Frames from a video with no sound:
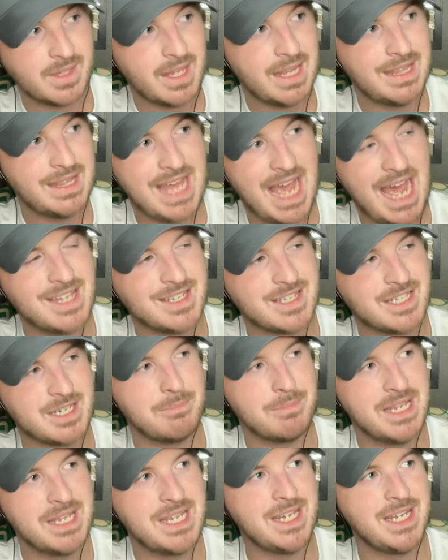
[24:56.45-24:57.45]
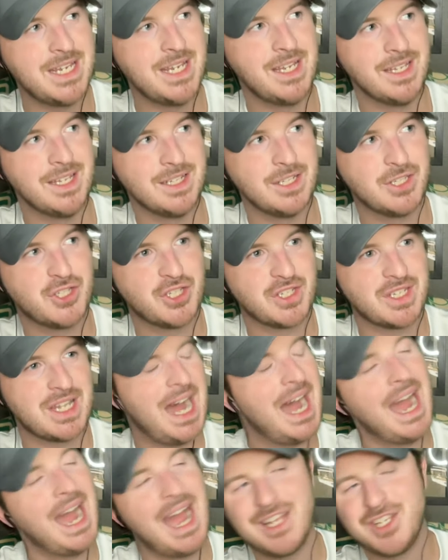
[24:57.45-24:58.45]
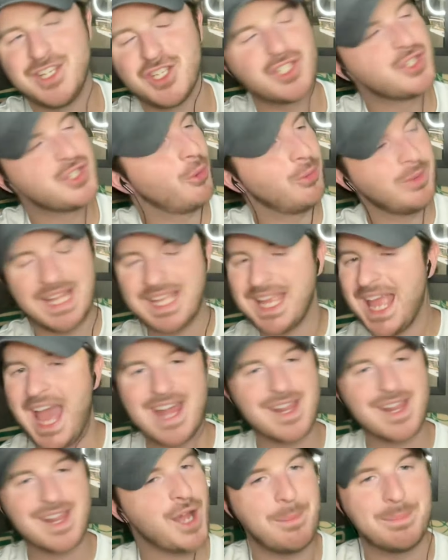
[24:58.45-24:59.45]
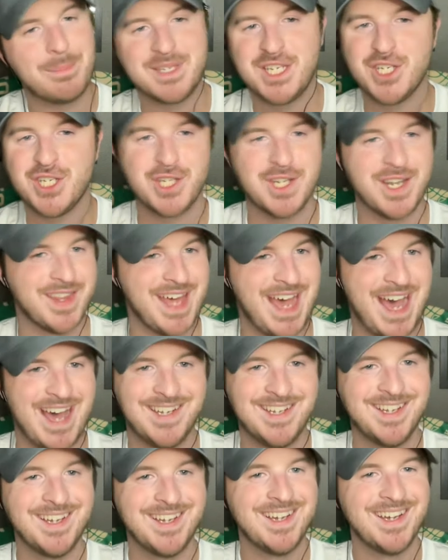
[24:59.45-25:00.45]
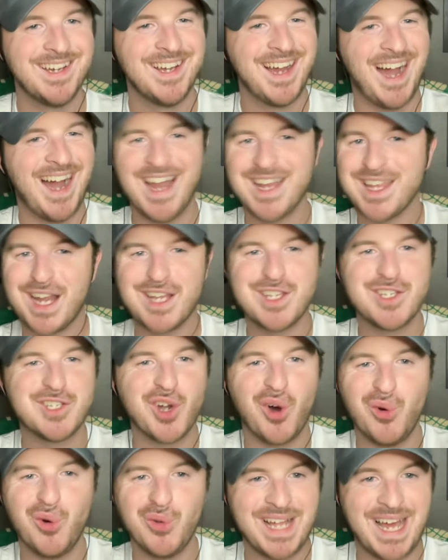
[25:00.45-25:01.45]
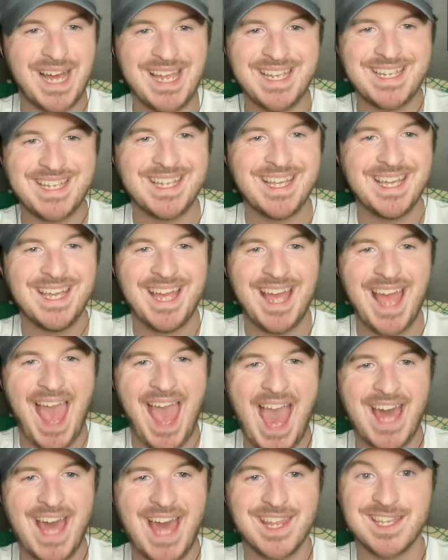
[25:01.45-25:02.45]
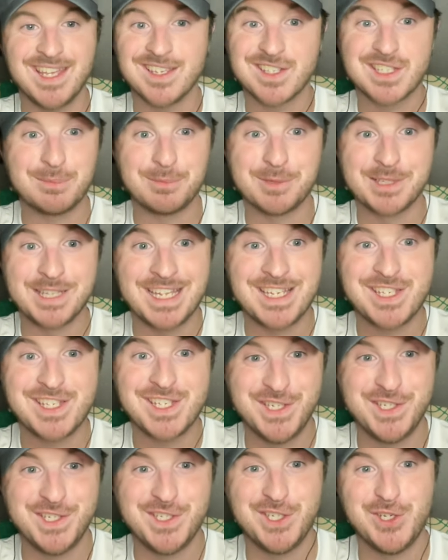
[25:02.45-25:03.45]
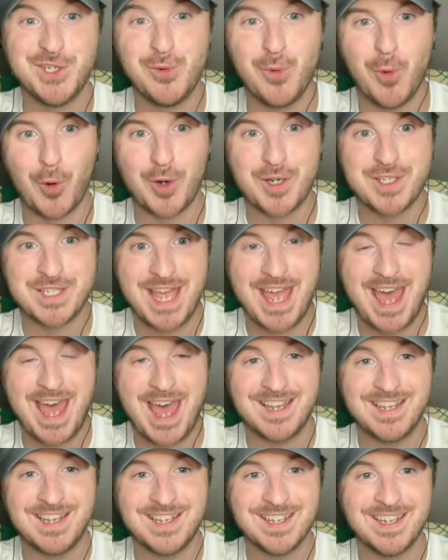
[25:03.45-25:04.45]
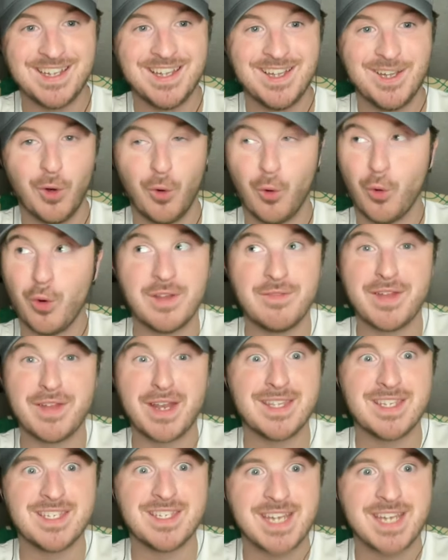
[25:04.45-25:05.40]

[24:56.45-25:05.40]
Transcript: That to me, I just don't like adding competition to that. I don't like adding someone like TCU or Tech, or even in this